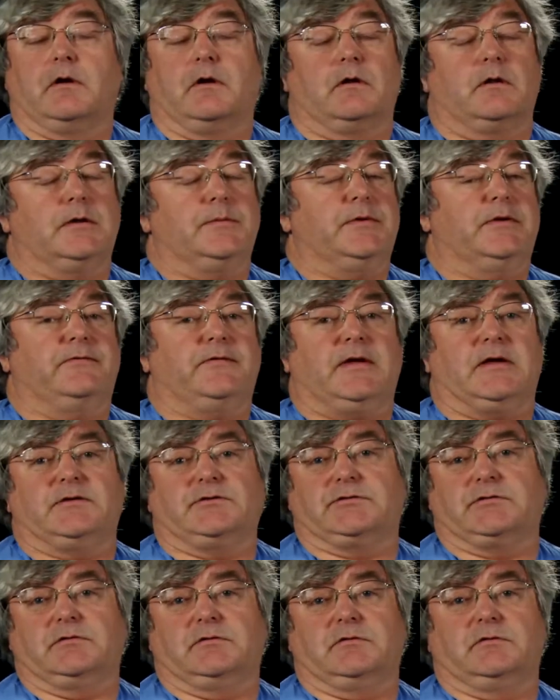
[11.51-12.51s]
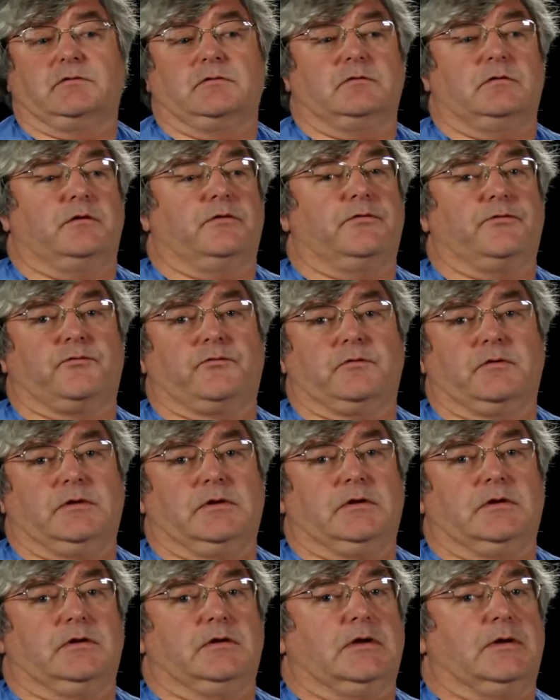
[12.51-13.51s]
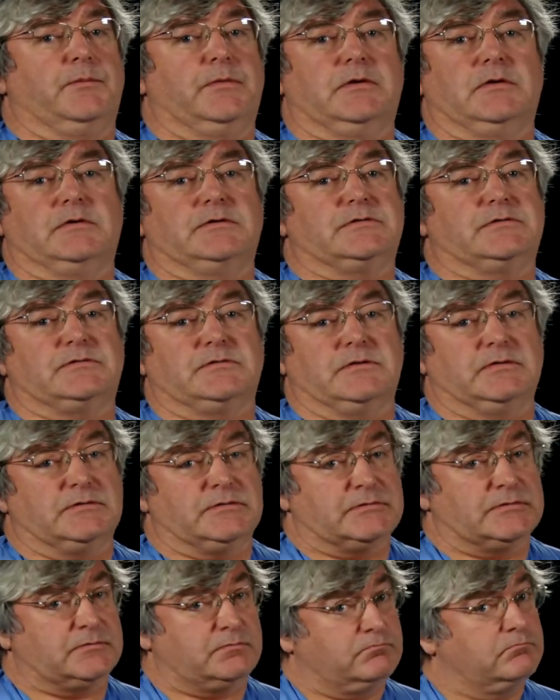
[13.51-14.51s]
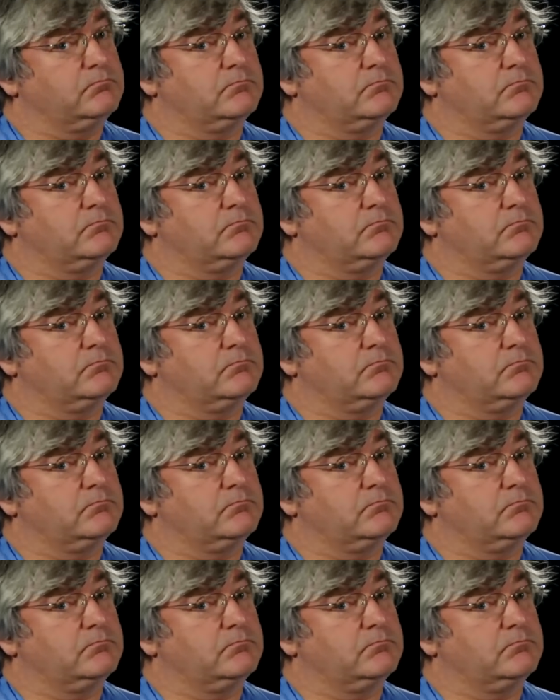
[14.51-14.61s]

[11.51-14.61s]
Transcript: They may have had 2, 3, I mean, it's